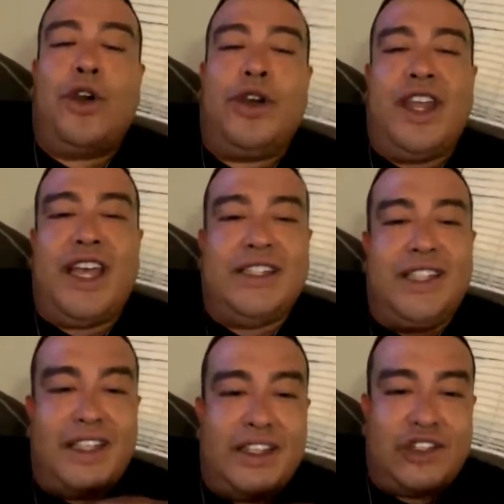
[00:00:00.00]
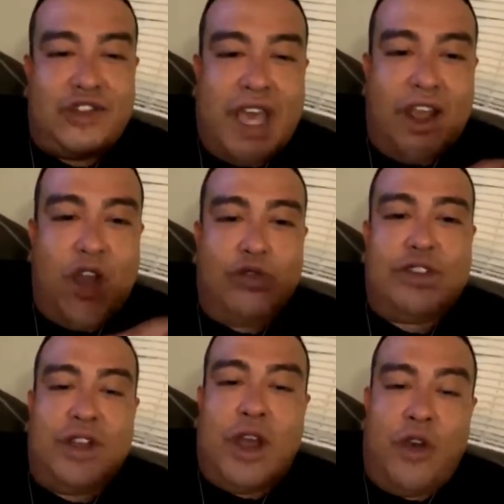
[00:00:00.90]
a good idea is try to
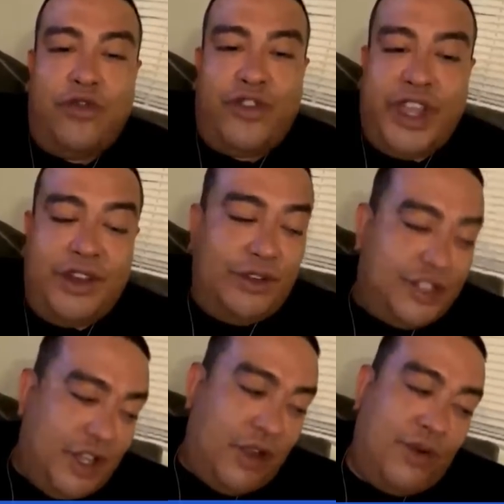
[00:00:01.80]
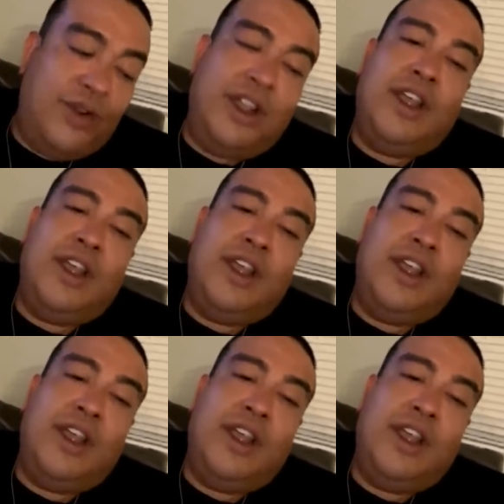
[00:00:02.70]
host your own venue show.